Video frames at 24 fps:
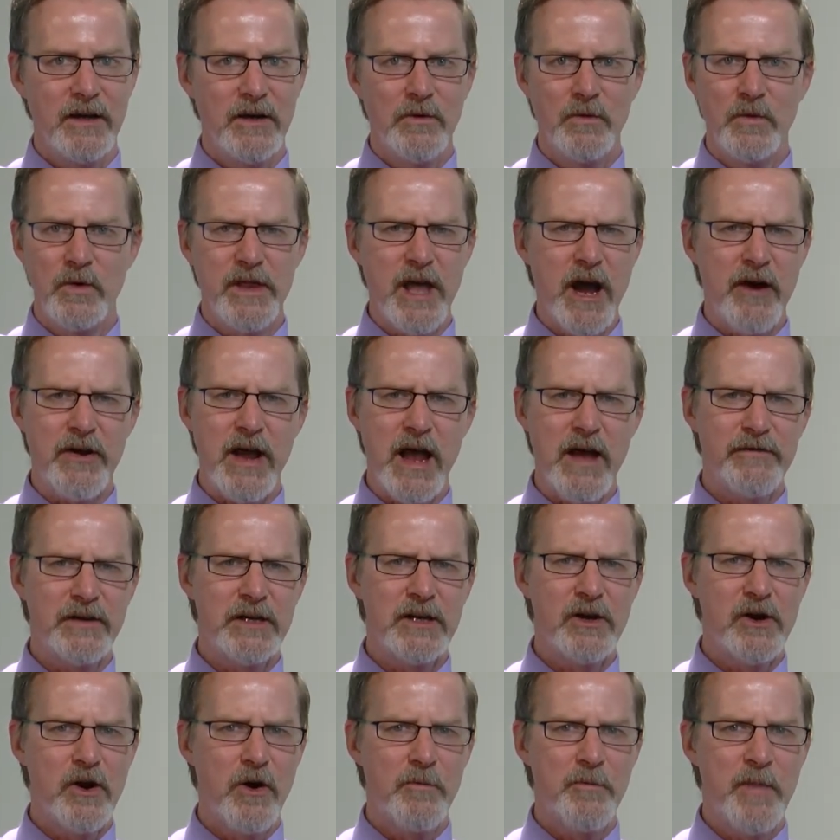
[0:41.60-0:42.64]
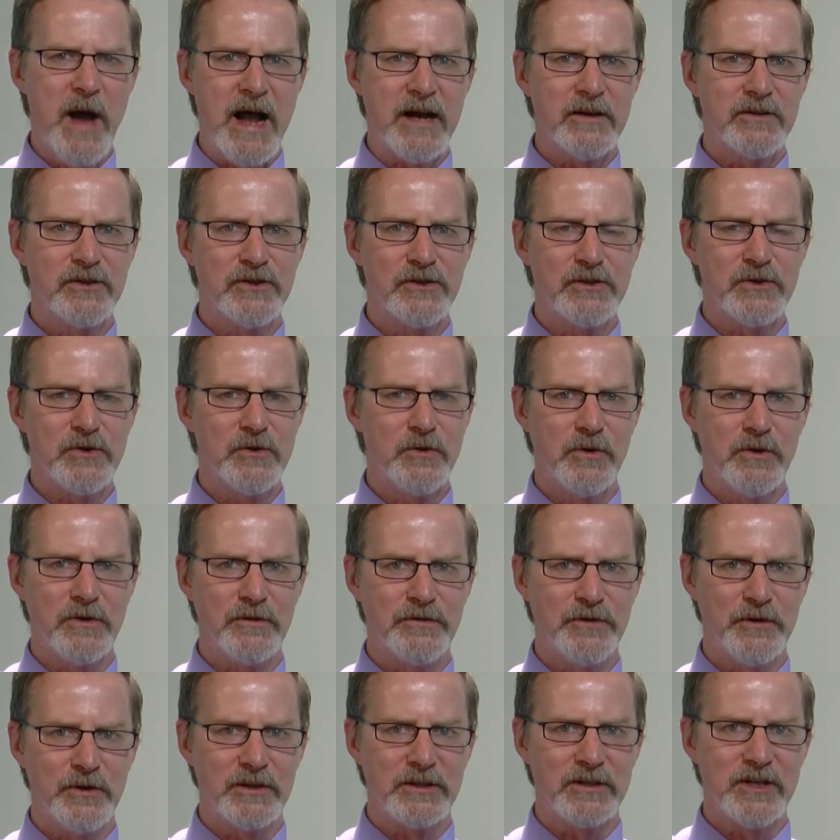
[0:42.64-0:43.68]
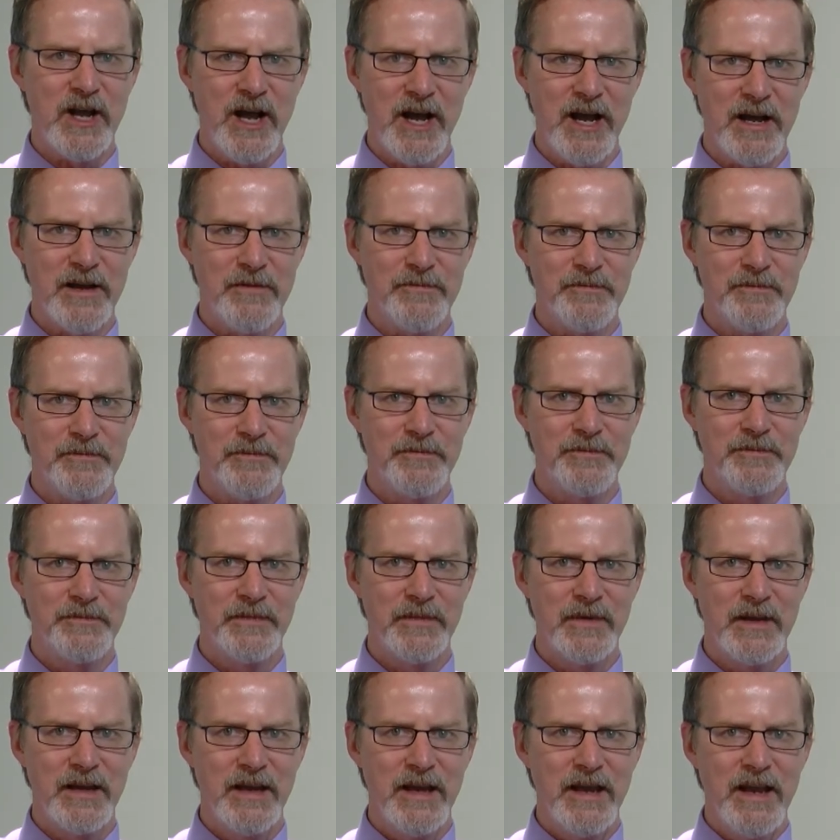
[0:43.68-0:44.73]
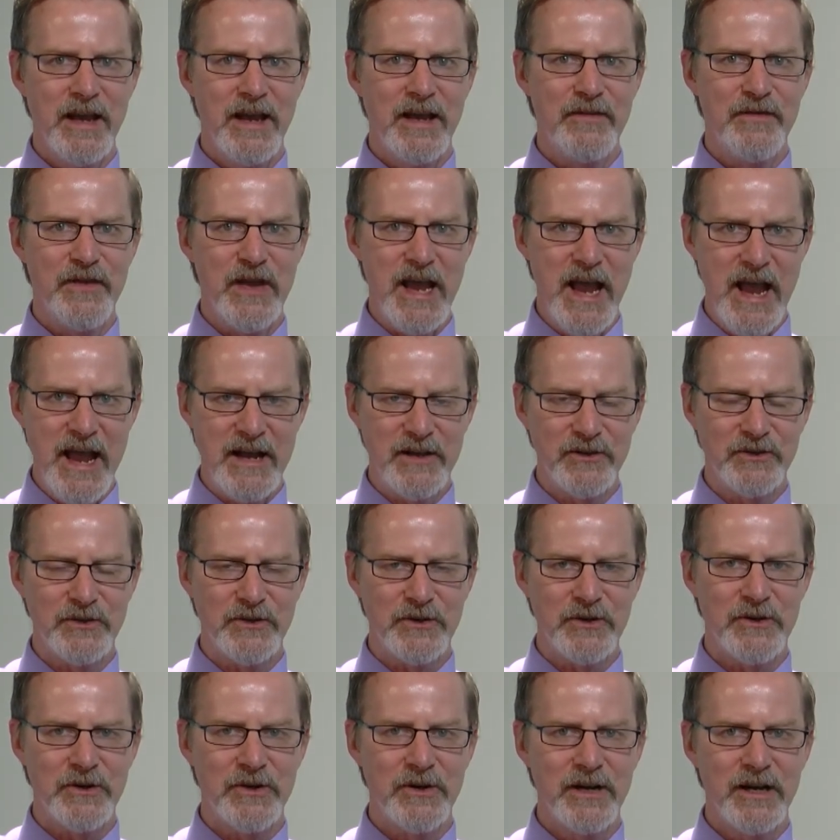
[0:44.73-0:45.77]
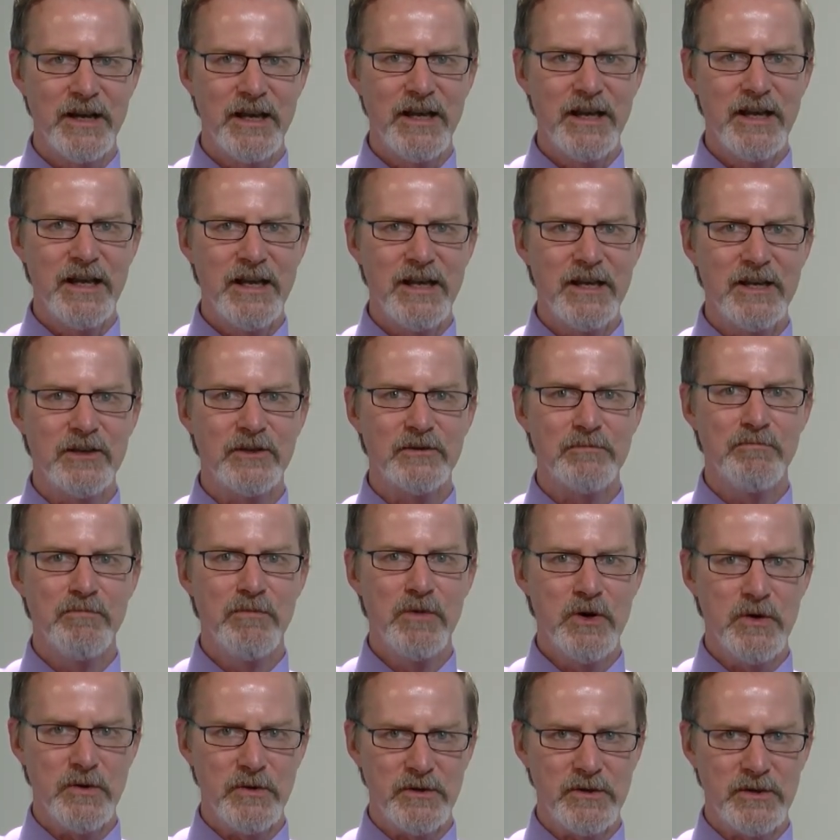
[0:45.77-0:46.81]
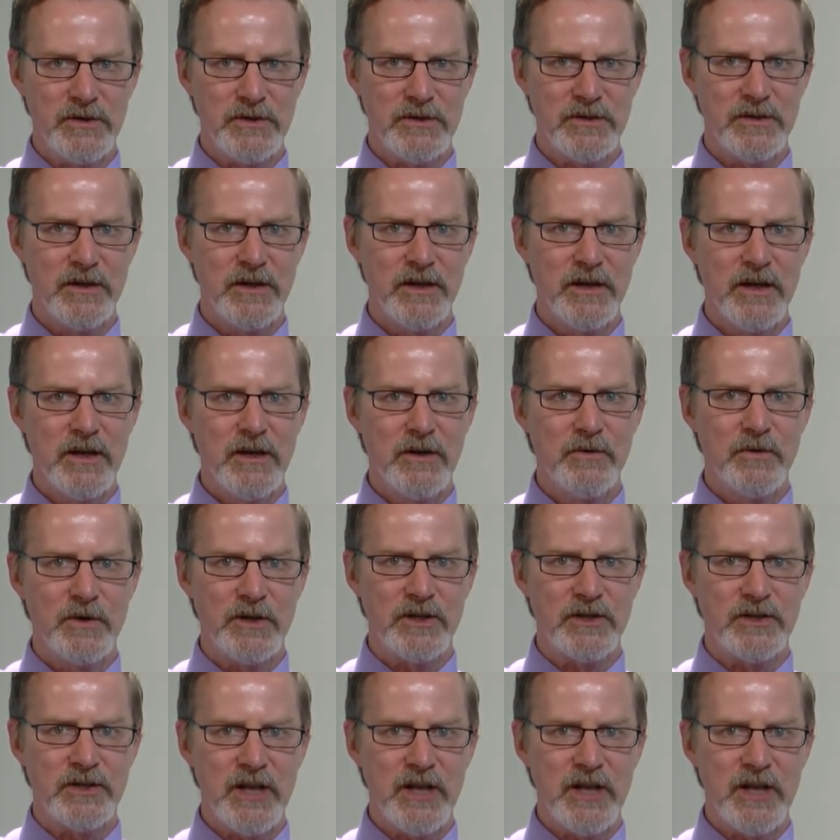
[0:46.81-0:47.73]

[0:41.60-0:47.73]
without having to go back to school full time? And the answer is MOOCs which